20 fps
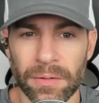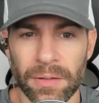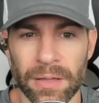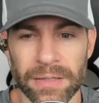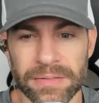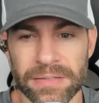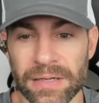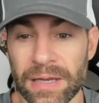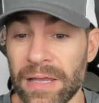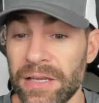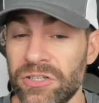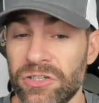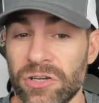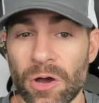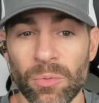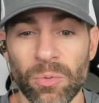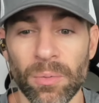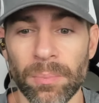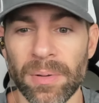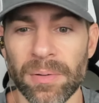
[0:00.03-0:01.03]
In today's
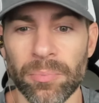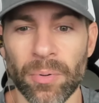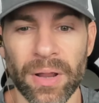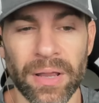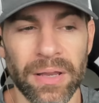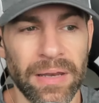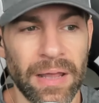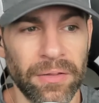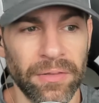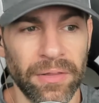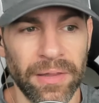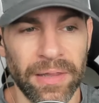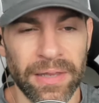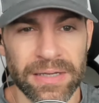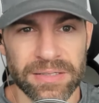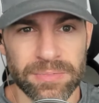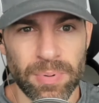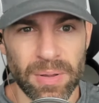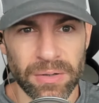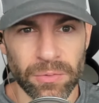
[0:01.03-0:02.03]
show, we'll be breaking down the
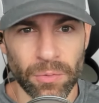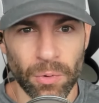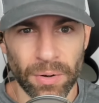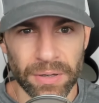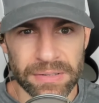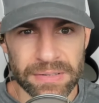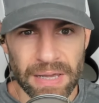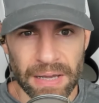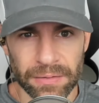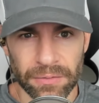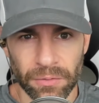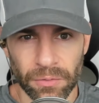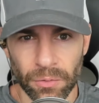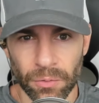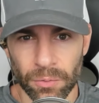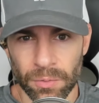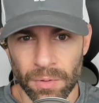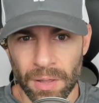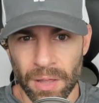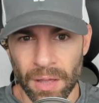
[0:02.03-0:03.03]
latest Bitcoin
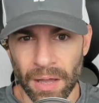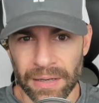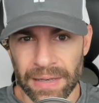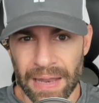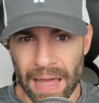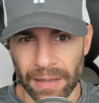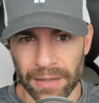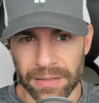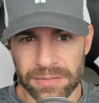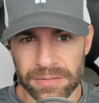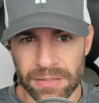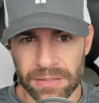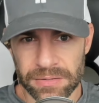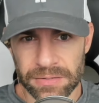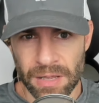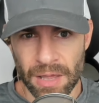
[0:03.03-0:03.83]
technical analysis